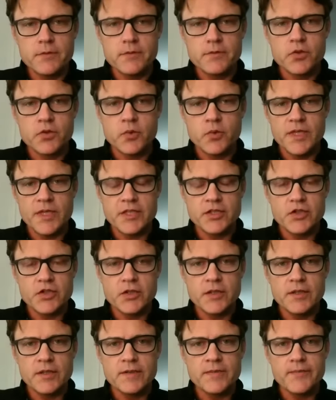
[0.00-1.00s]

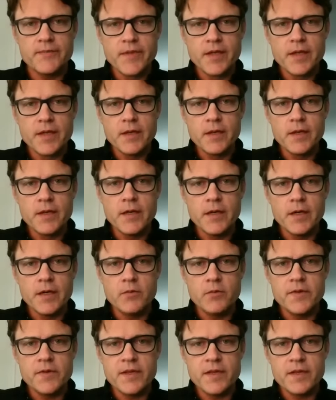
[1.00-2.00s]
tradition
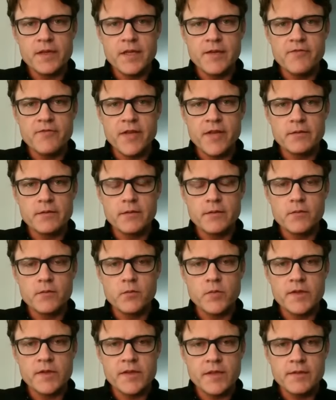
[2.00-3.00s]
within
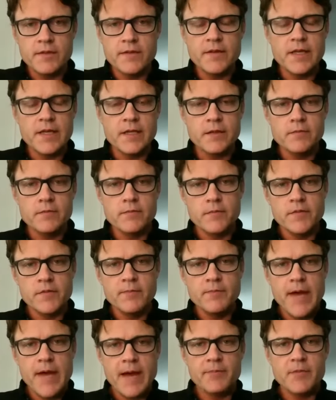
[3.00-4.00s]
the
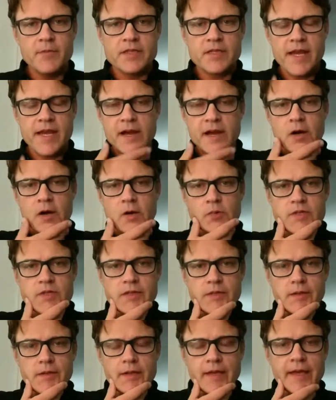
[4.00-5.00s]
Baptist
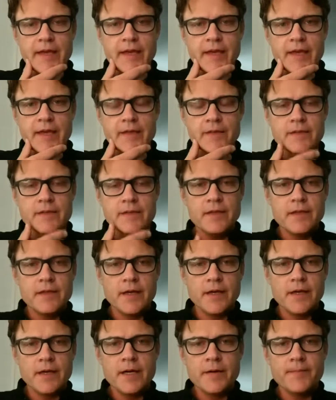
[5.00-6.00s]
house, and
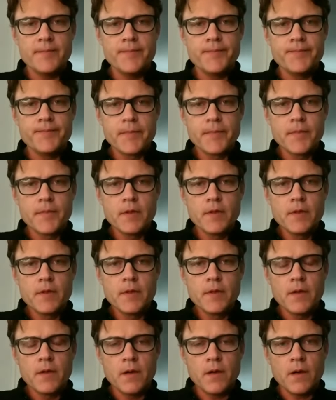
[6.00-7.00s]

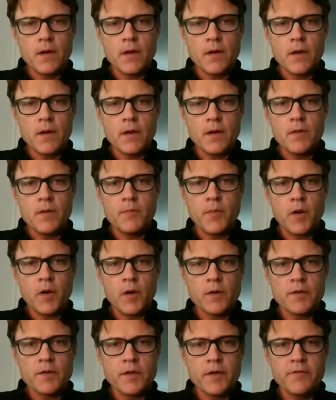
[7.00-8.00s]
are a
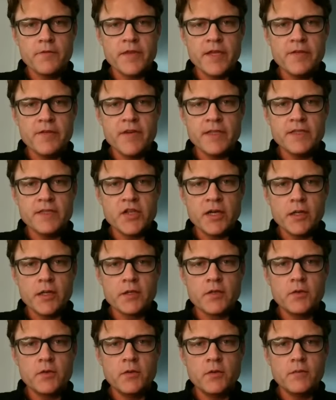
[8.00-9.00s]
part of the
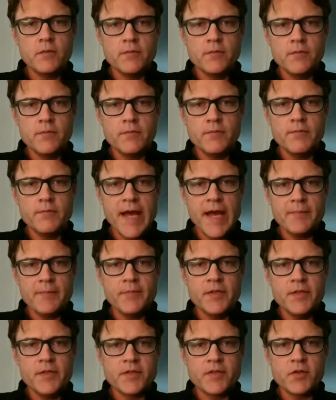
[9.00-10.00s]
Evangelical
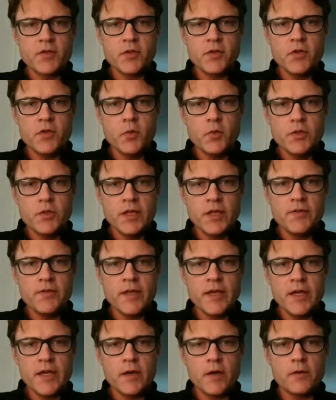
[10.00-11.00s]
Baptist Union
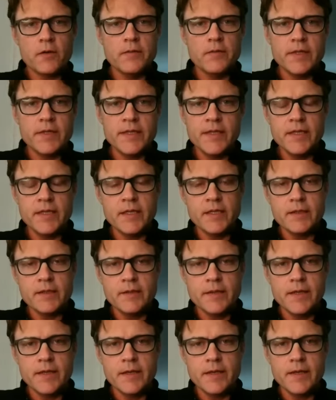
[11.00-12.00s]
there in